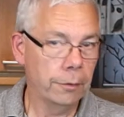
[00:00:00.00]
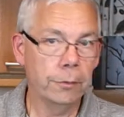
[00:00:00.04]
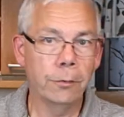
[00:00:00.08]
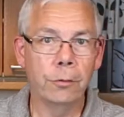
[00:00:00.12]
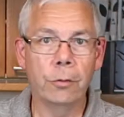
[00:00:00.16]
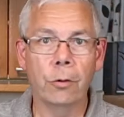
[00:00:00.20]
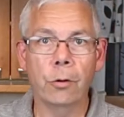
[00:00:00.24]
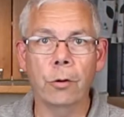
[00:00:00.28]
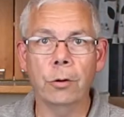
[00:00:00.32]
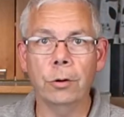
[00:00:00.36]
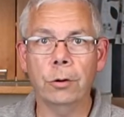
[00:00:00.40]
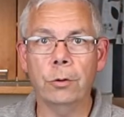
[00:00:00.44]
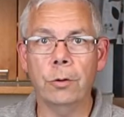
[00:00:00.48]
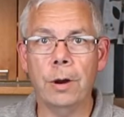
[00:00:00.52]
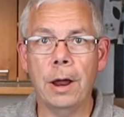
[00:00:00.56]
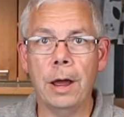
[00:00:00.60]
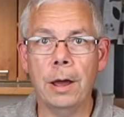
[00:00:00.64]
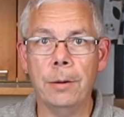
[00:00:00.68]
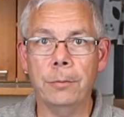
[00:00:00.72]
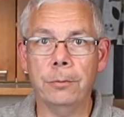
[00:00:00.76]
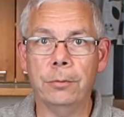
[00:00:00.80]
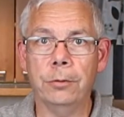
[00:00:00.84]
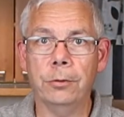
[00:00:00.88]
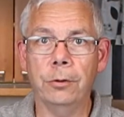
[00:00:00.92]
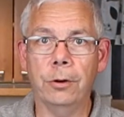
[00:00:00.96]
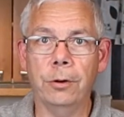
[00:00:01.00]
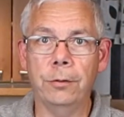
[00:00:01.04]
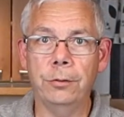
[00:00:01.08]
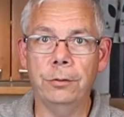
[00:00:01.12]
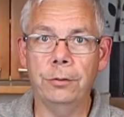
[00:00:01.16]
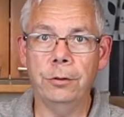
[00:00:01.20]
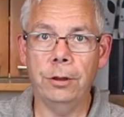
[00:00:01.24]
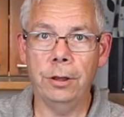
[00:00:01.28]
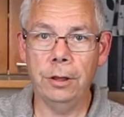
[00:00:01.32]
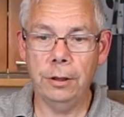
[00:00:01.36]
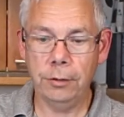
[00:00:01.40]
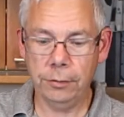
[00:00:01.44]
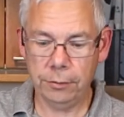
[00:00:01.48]
4 grams of
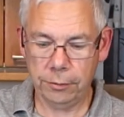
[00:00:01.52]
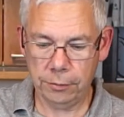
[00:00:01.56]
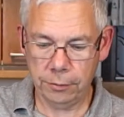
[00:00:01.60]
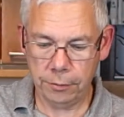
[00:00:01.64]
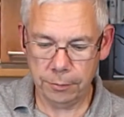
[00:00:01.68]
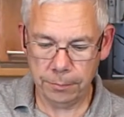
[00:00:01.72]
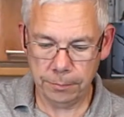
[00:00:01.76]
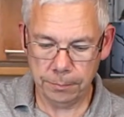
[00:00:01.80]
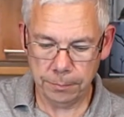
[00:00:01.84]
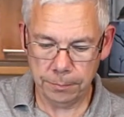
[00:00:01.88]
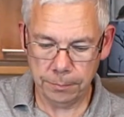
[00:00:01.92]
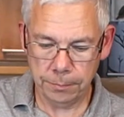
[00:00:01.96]
yeast